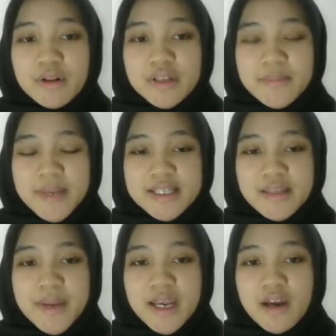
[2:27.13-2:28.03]
depicts the
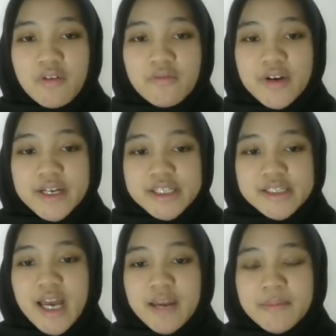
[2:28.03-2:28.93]
payoff for each
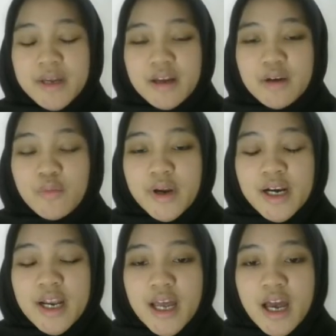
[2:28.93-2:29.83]
type, where
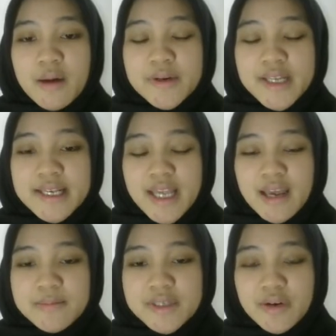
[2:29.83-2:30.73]
uppercase
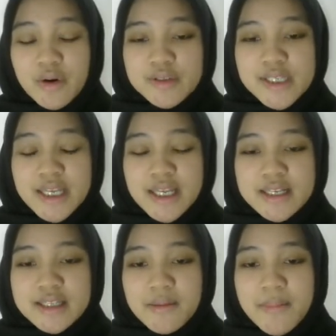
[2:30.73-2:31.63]
M0T
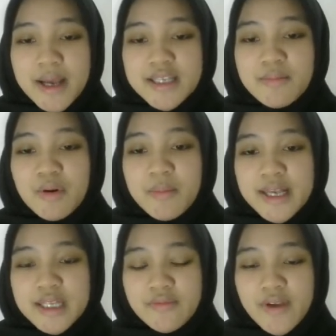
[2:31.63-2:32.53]
is the maximum
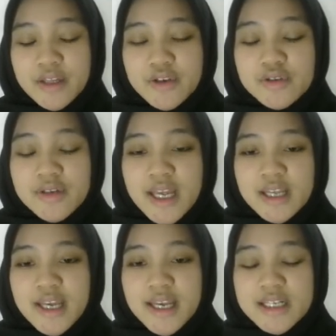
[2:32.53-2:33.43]
asset values,
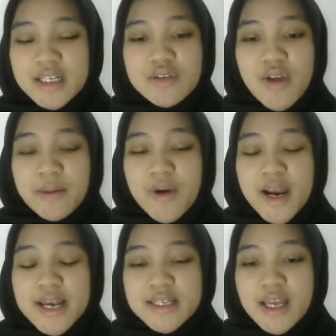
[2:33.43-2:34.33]
K is the strike
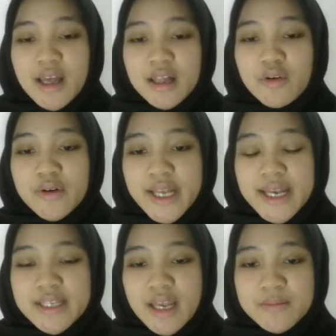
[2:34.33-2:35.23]
price,
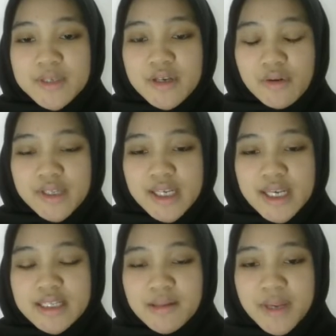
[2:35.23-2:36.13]
lowercase m0t
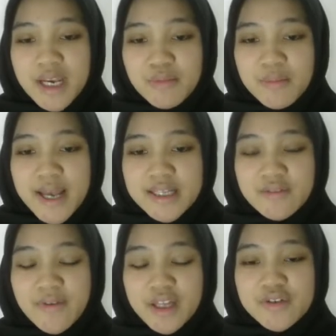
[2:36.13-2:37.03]
is the minimum asset
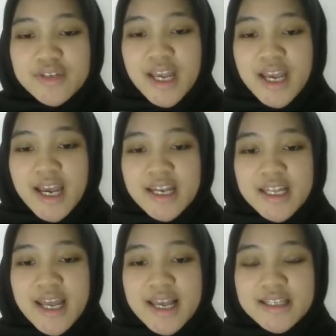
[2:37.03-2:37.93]
values, and
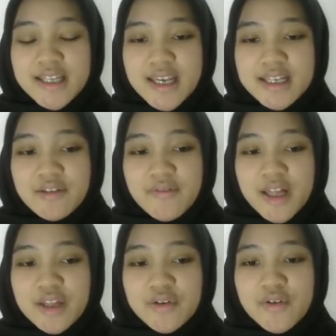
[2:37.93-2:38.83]
then ST is the
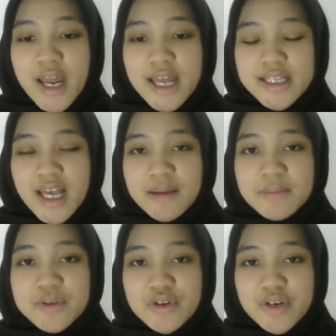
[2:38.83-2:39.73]
value at time
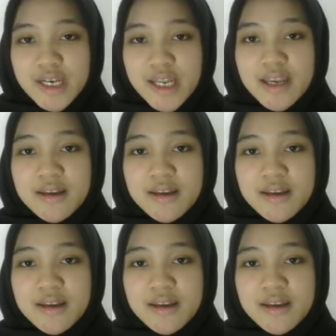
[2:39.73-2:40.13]
maturity.